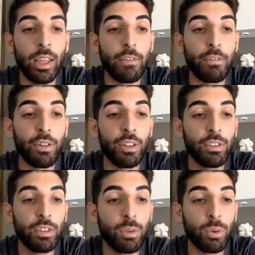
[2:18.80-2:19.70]
For this
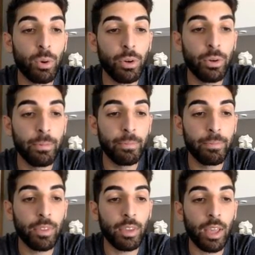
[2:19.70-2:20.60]
tutorial,
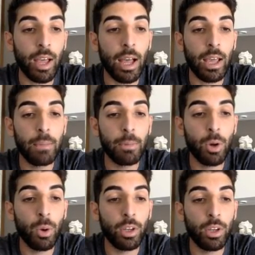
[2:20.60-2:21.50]
I am
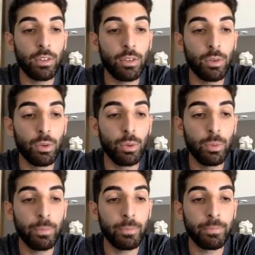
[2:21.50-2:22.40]
going
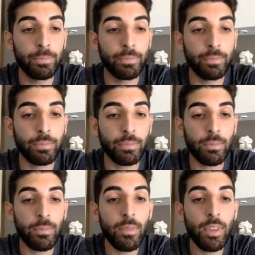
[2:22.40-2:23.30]
to
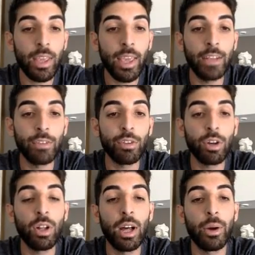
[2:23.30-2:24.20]

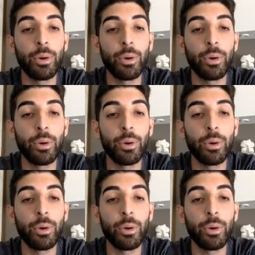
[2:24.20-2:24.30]
install